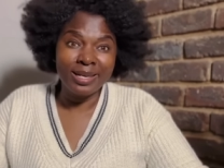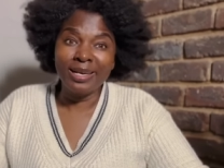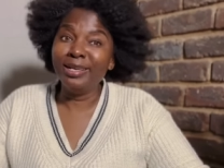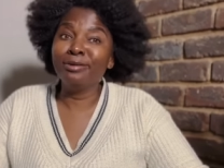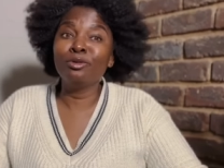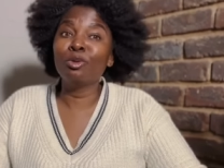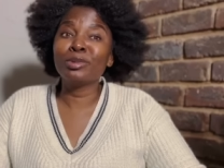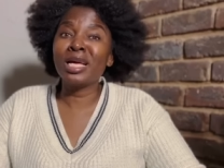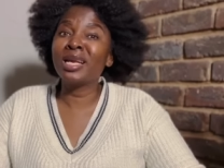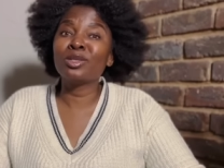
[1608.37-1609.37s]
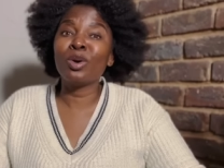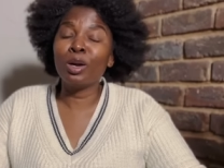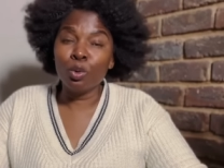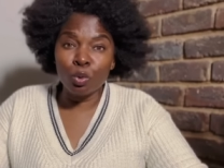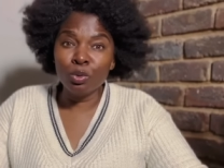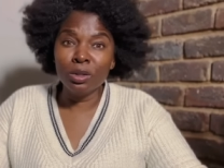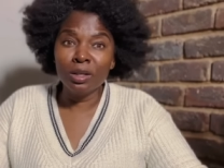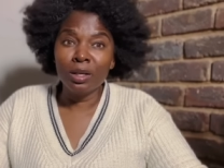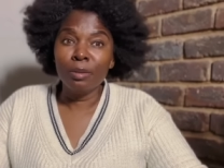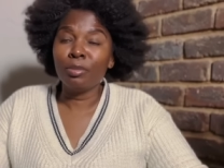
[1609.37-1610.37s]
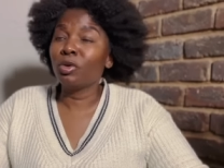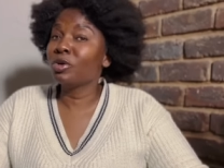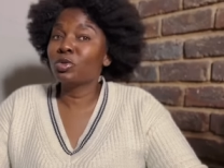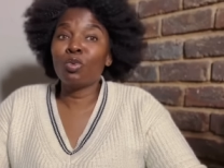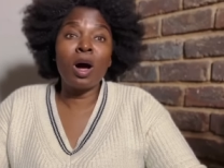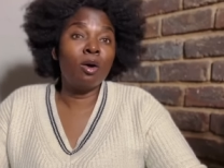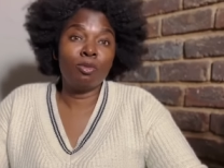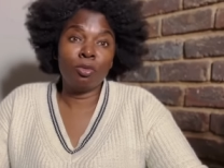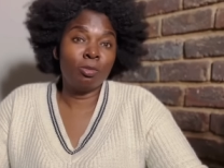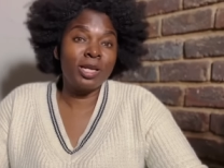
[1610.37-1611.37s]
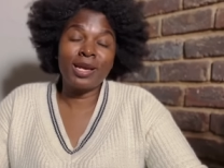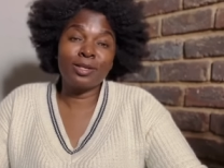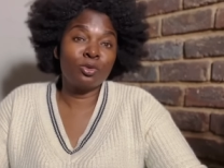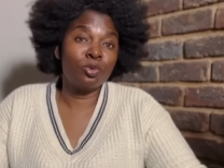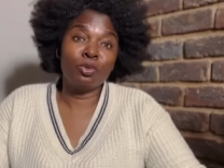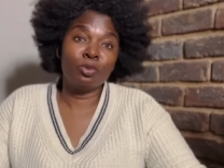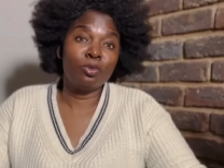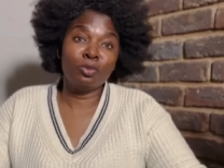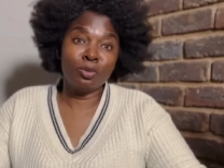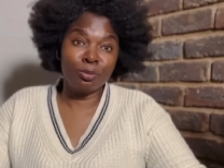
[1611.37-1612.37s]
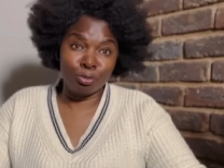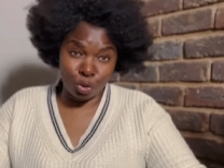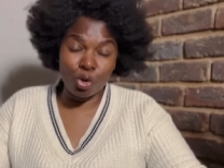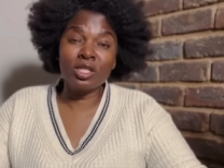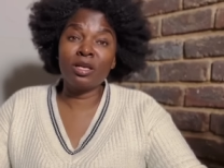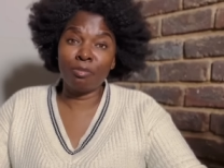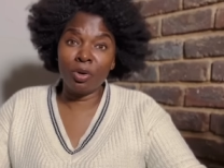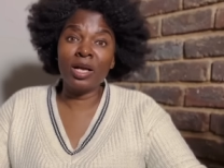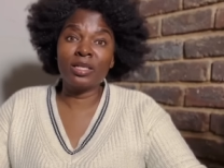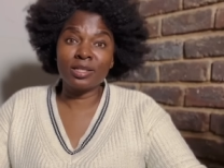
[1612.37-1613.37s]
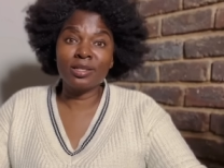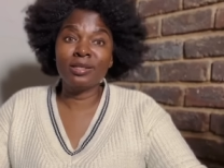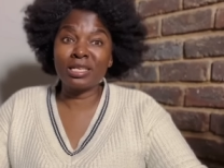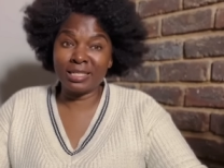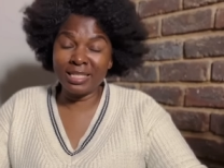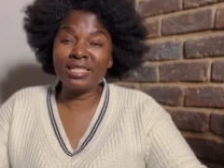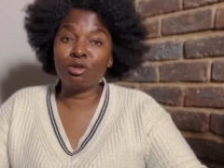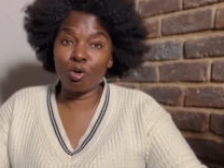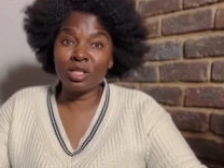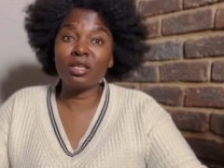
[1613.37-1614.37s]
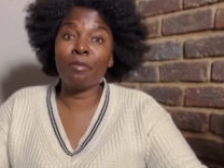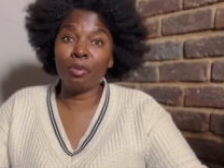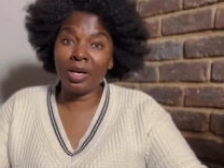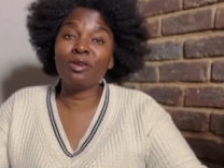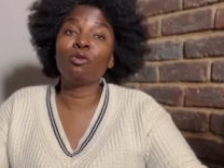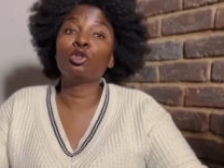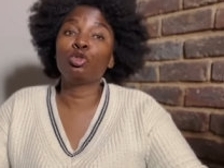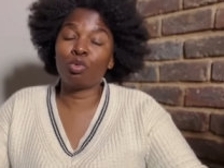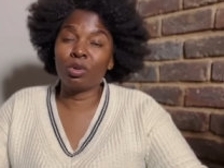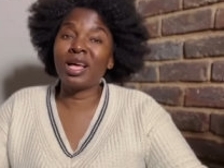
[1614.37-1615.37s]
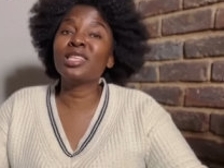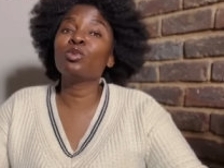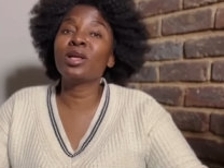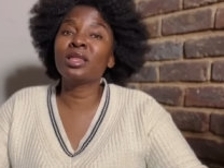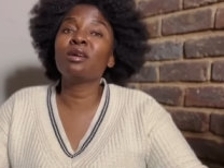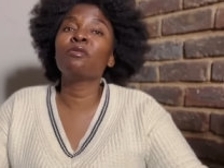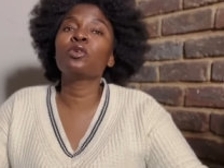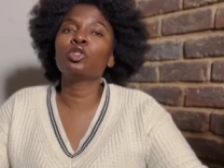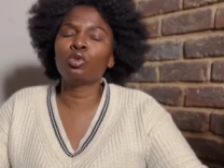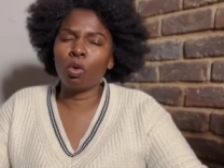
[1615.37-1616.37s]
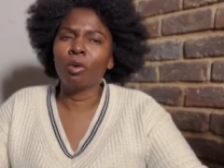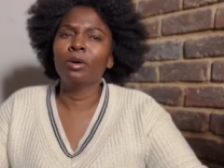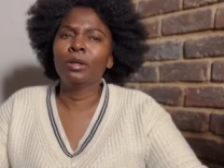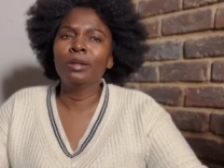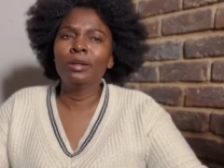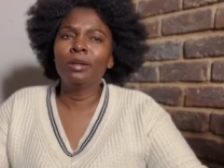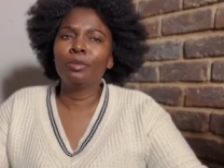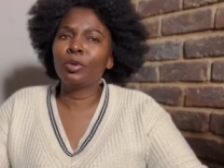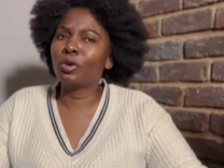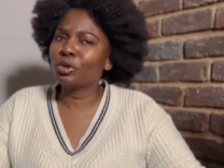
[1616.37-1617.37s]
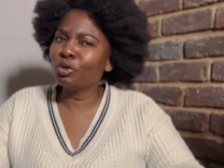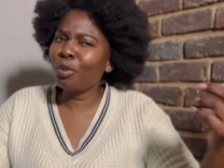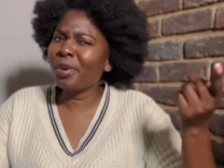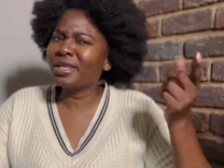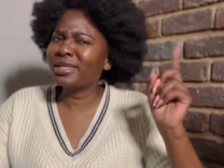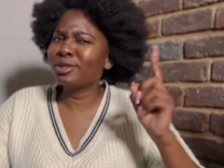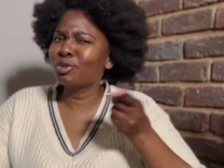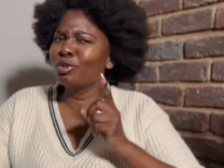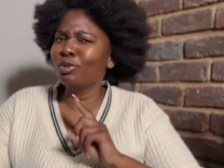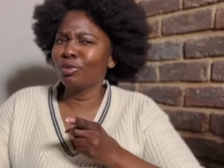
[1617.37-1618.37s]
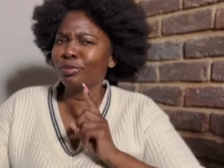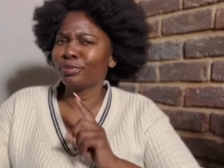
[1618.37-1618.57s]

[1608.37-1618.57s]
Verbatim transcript: Leave Nomtandazo alone because, wow, Nomtandazo dodged a bullet. She dodged a bullet for sure. That's one thing for sure. Because you, Pastor Zulu,